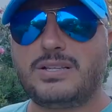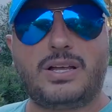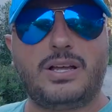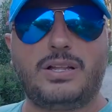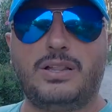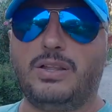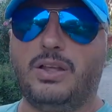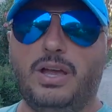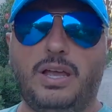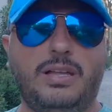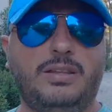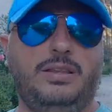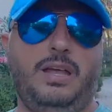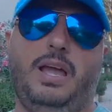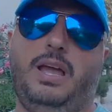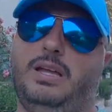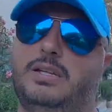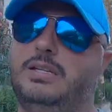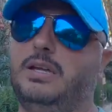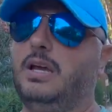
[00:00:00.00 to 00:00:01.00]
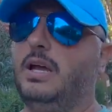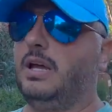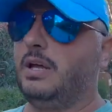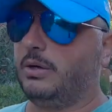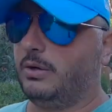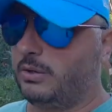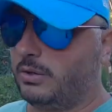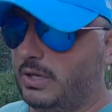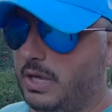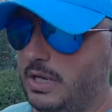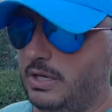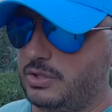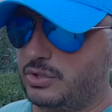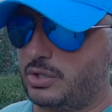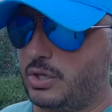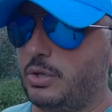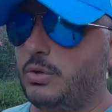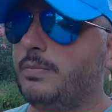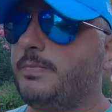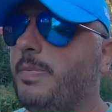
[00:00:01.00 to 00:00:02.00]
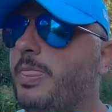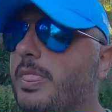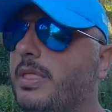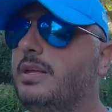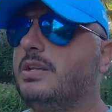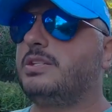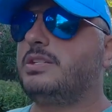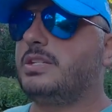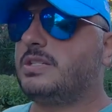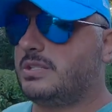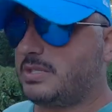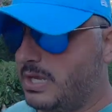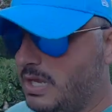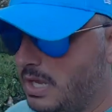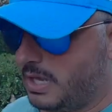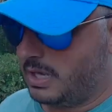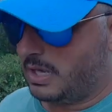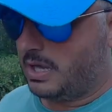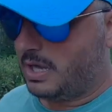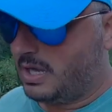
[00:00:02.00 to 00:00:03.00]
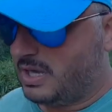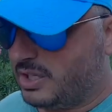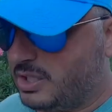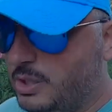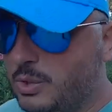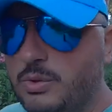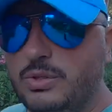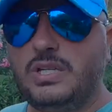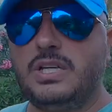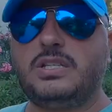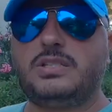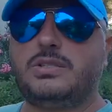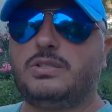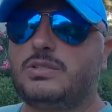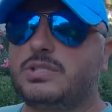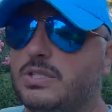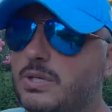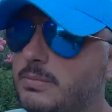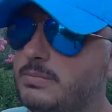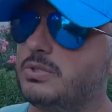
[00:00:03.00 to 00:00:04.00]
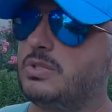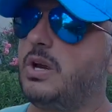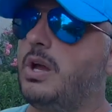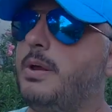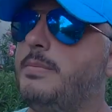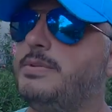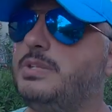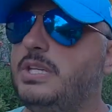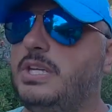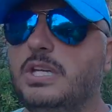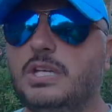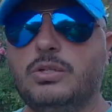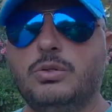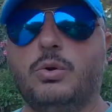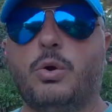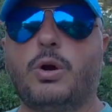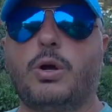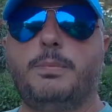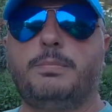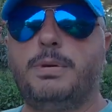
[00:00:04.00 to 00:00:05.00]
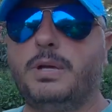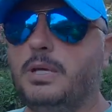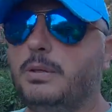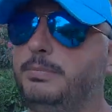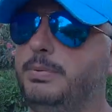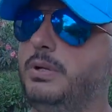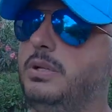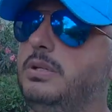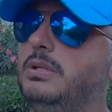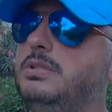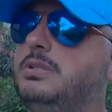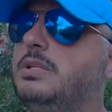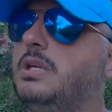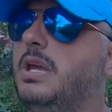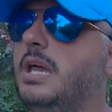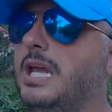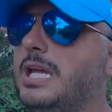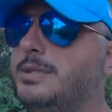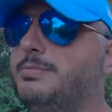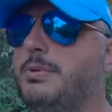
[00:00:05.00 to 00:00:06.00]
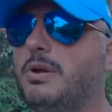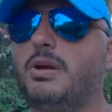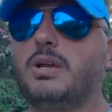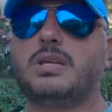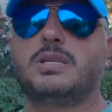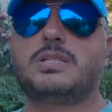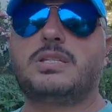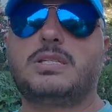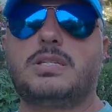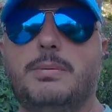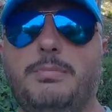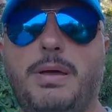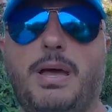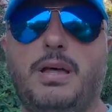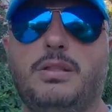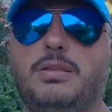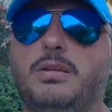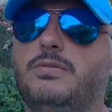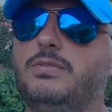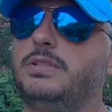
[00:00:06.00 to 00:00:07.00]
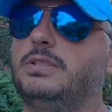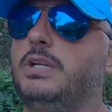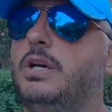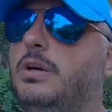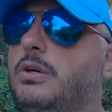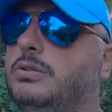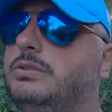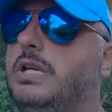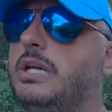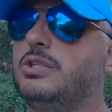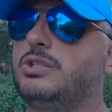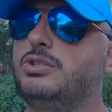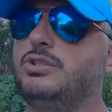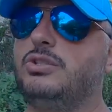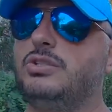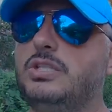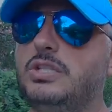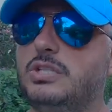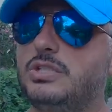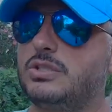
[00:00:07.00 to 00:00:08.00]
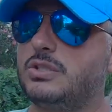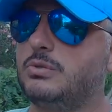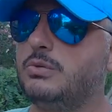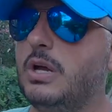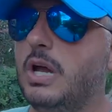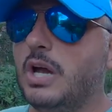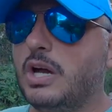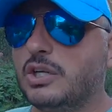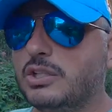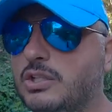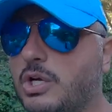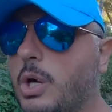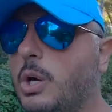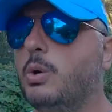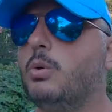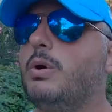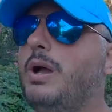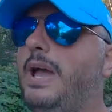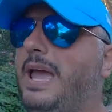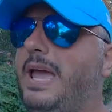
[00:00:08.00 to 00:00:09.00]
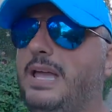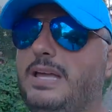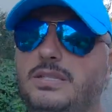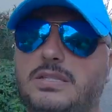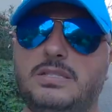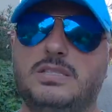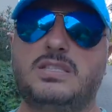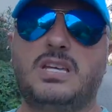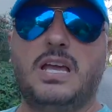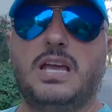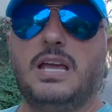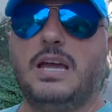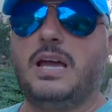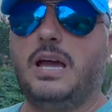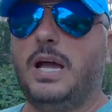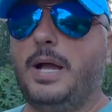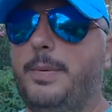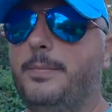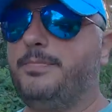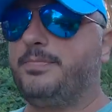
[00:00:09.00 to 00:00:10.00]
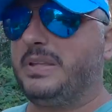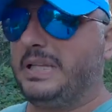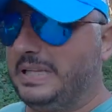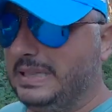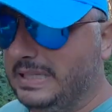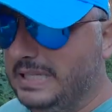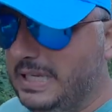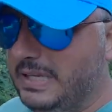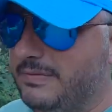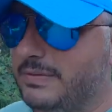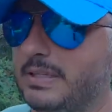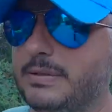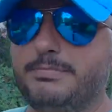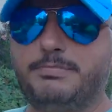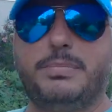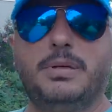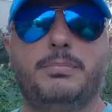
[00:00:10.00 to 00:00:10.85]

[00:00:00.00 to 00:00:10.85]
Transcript: not like that. Okay, so just you need to sometimes ignore people's experiences about different hotels. You need to go and leave it